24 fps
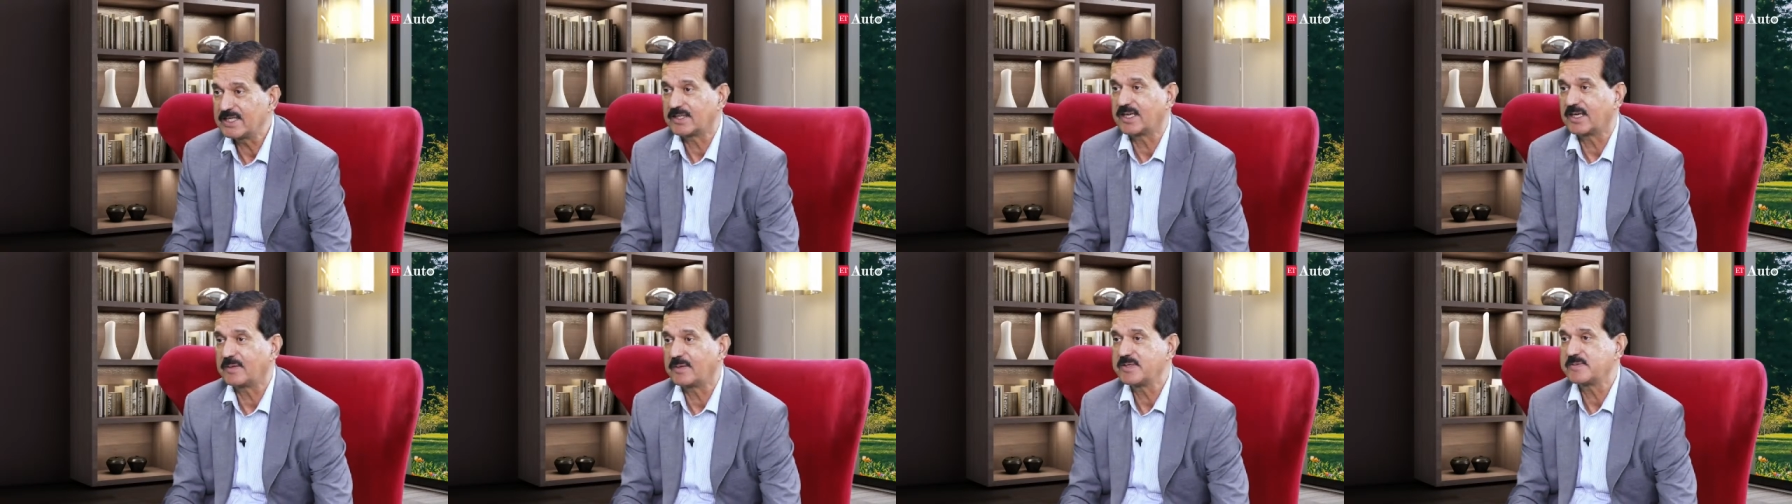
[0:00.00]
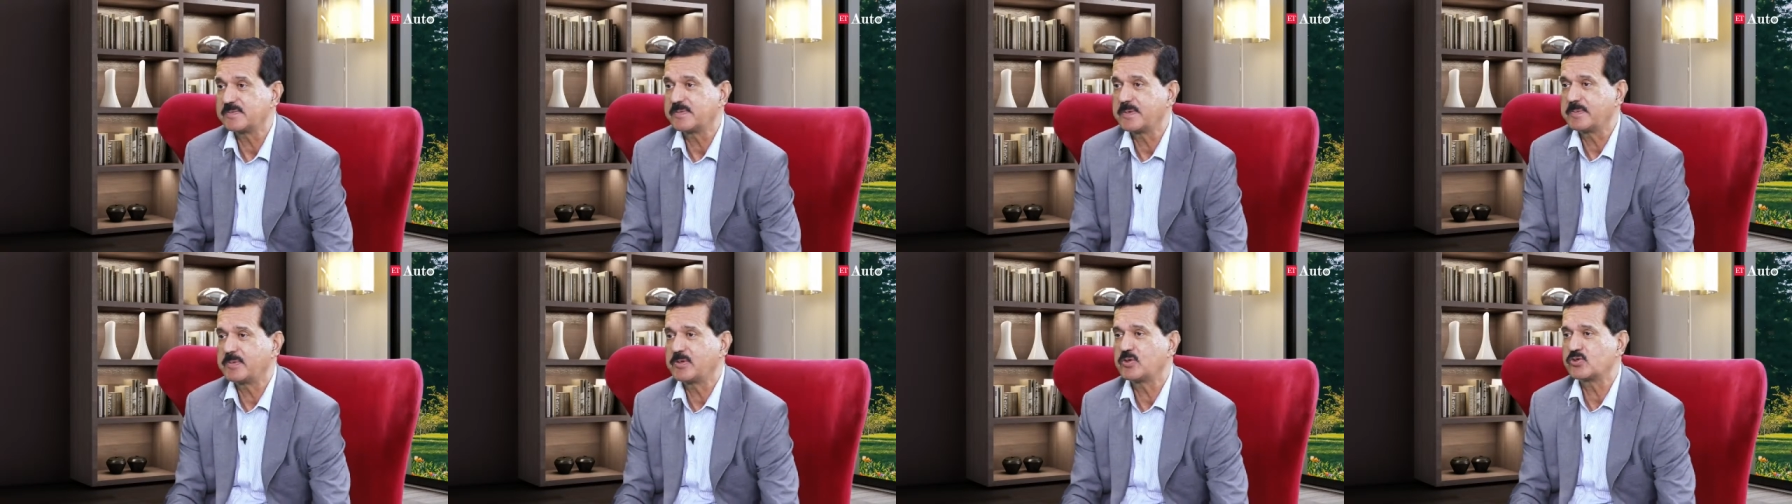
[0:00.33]
That means
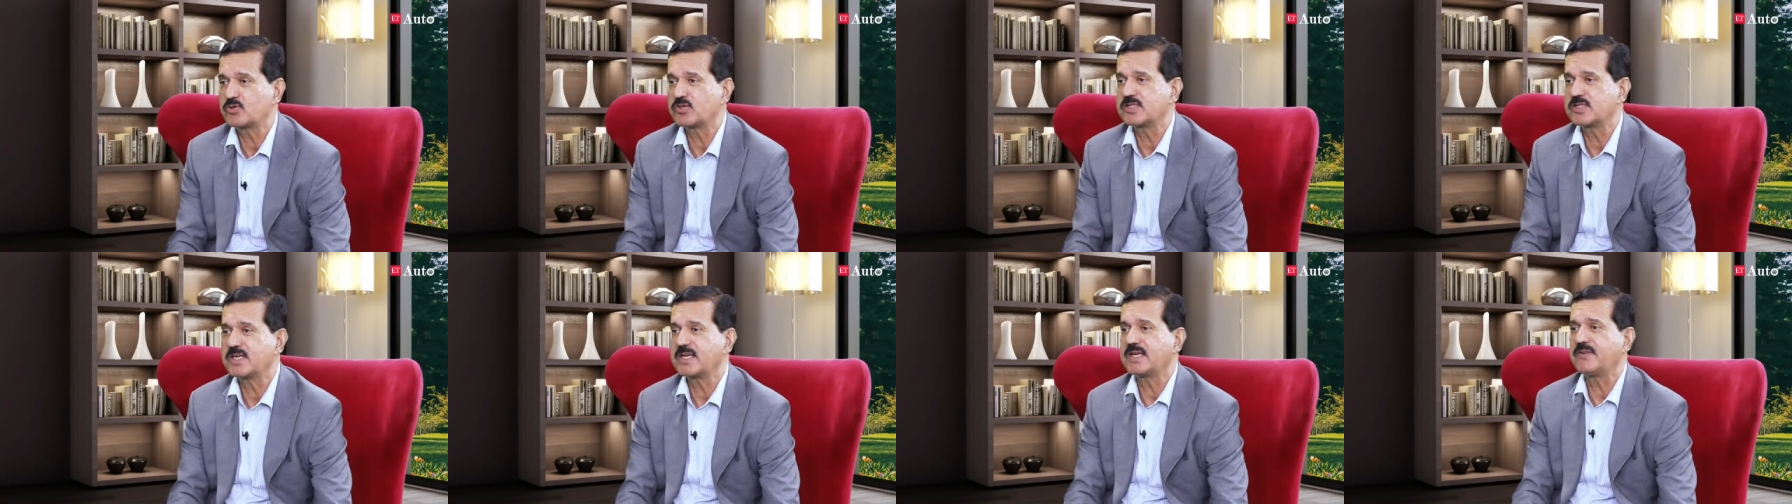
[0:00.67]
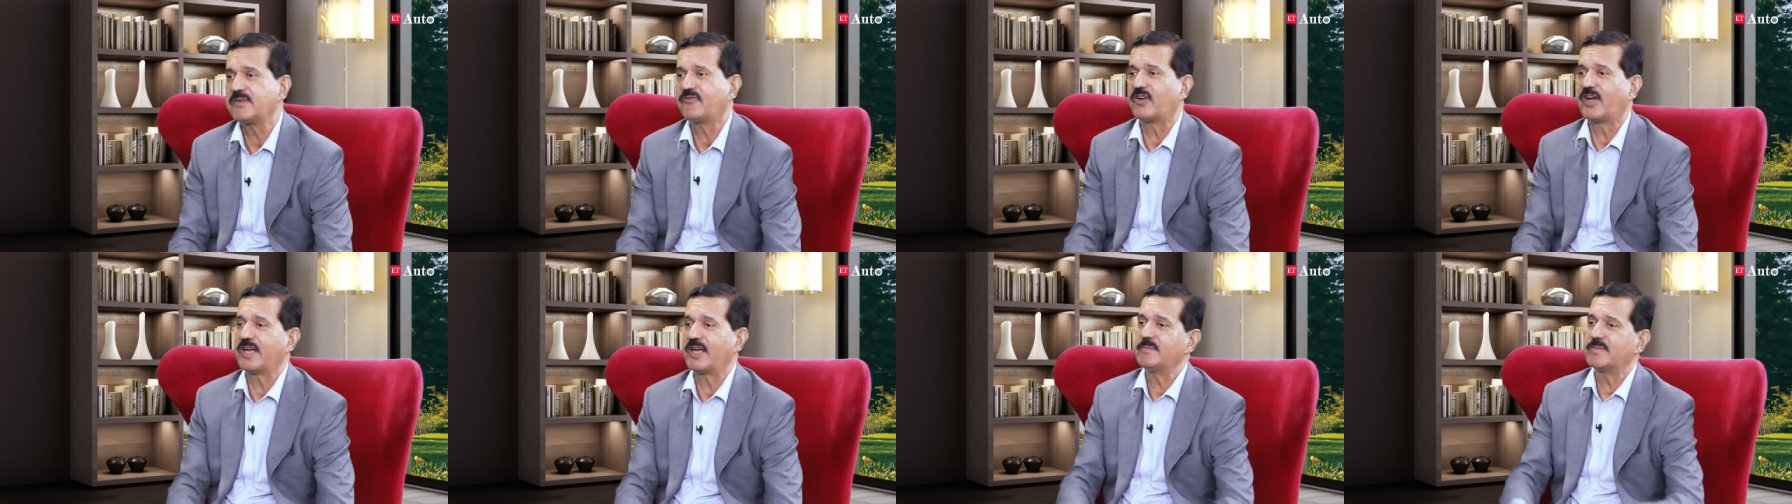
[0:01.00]
people used to say
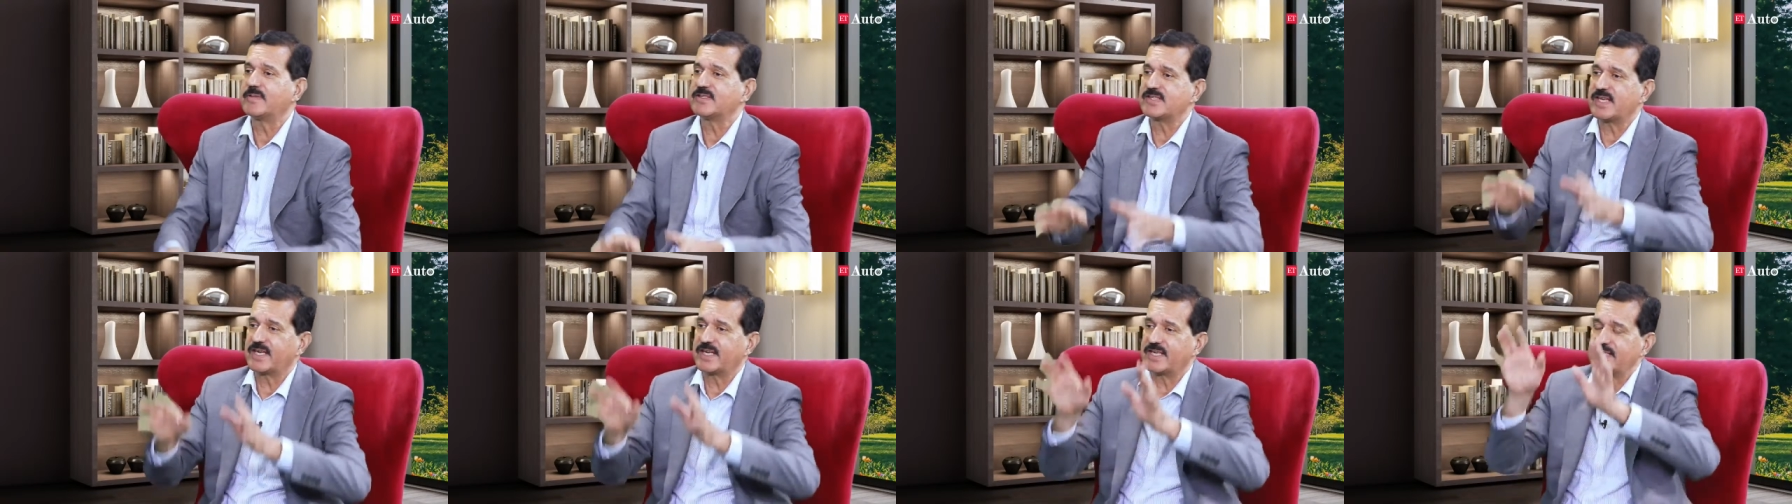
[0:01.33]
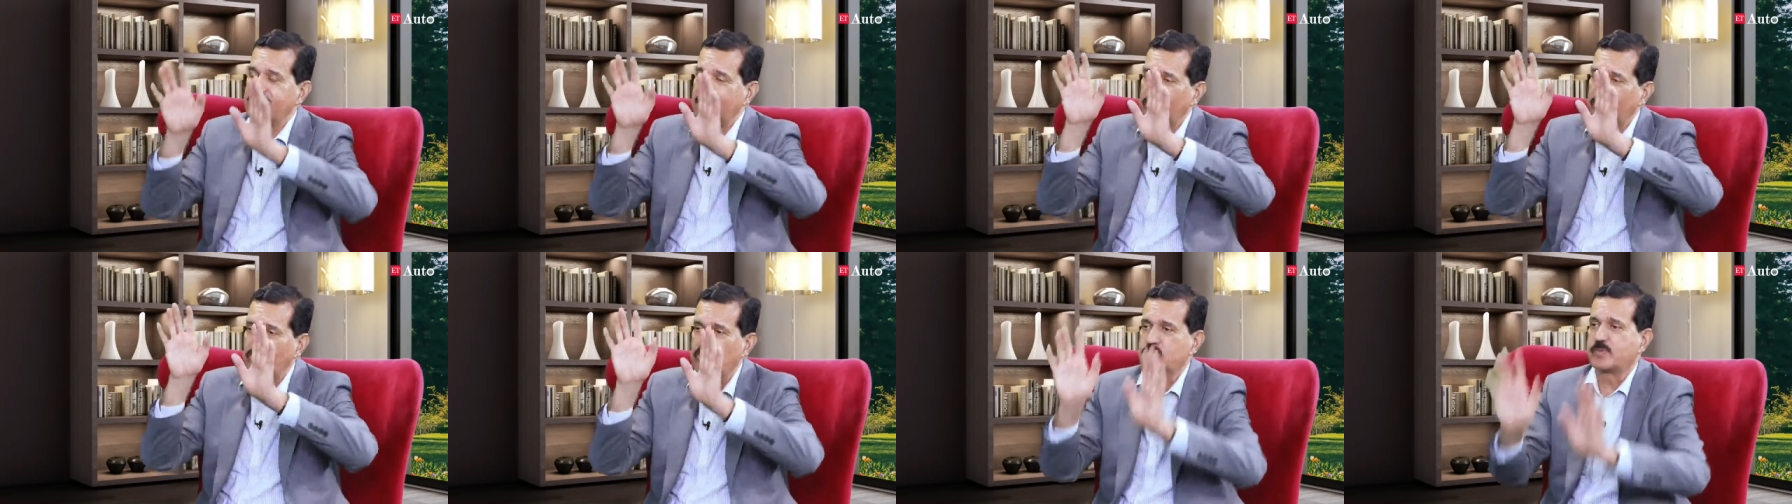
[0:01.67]
5 months I can
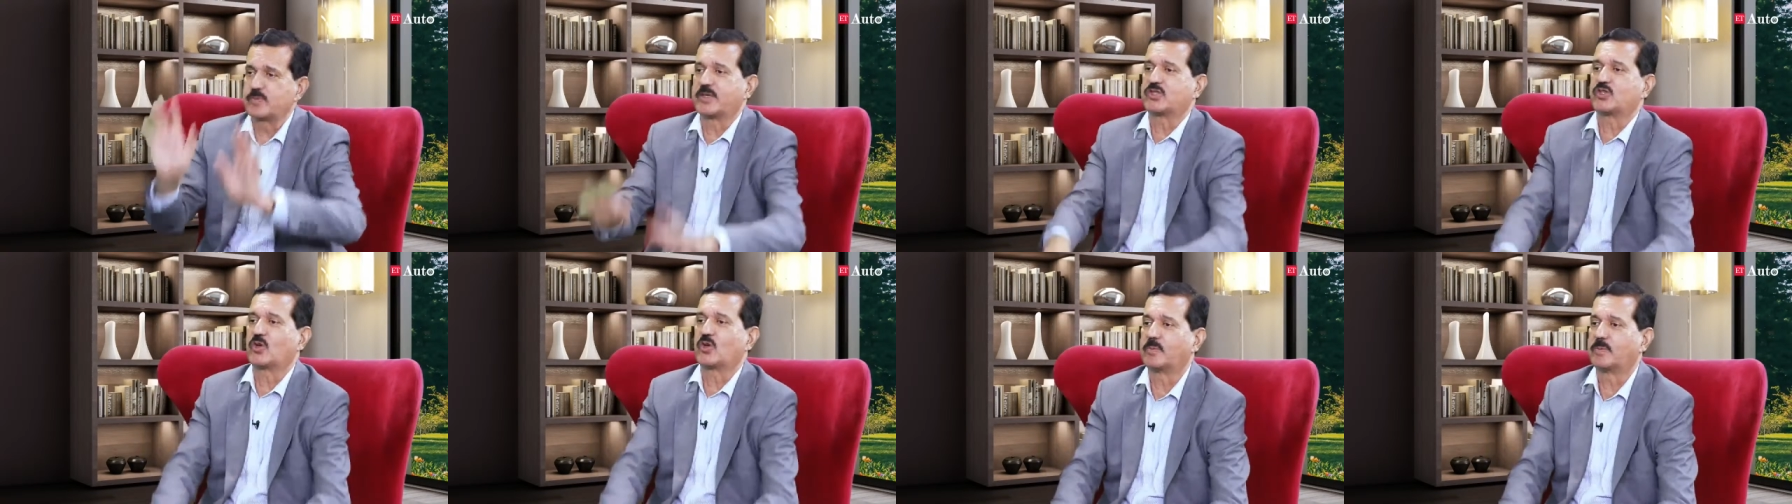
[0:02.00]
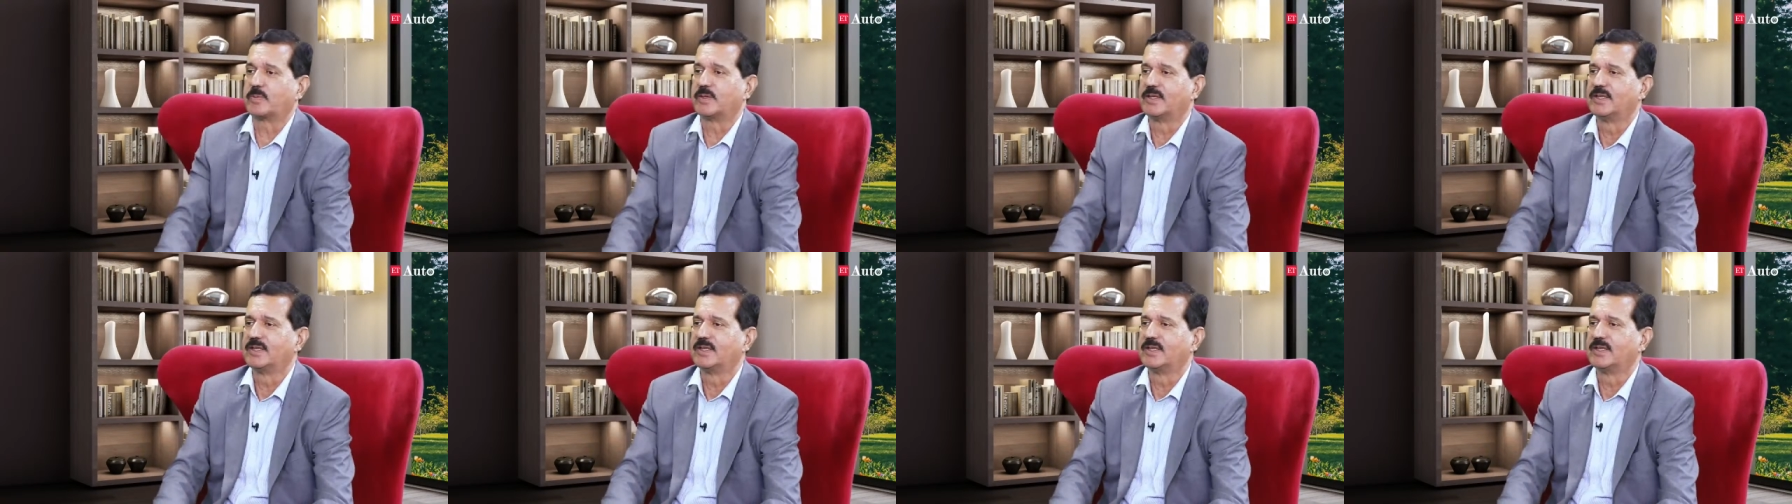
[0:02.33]
close my shop,